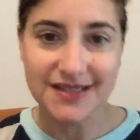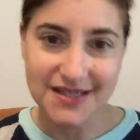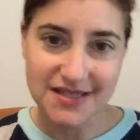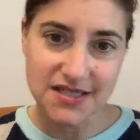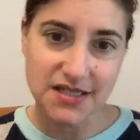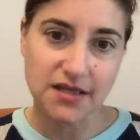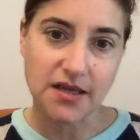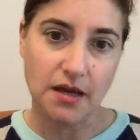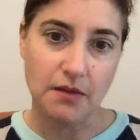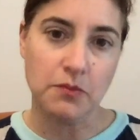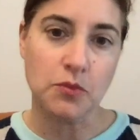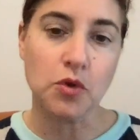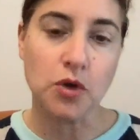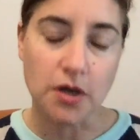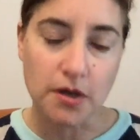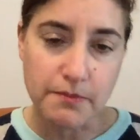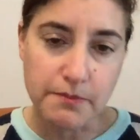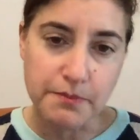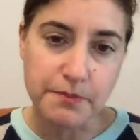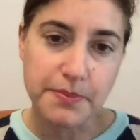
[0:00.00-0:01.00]
to get
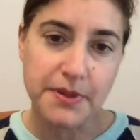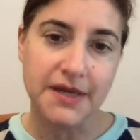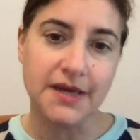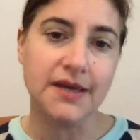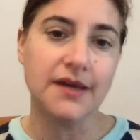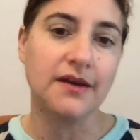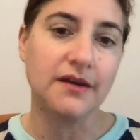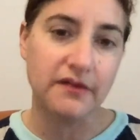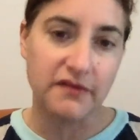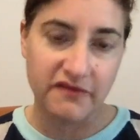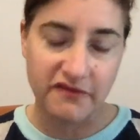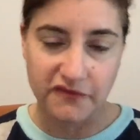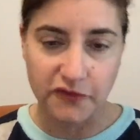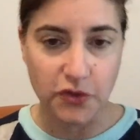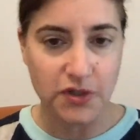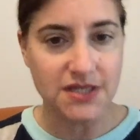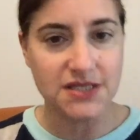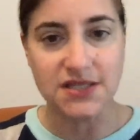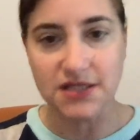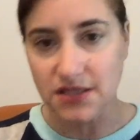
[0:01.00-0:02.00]
more big
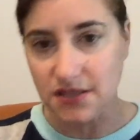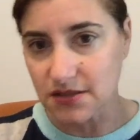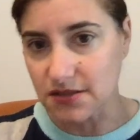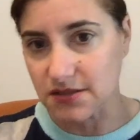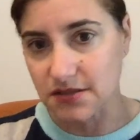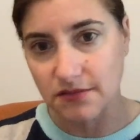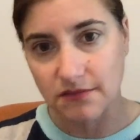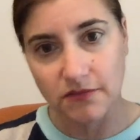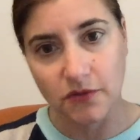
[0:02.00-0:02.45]
voices,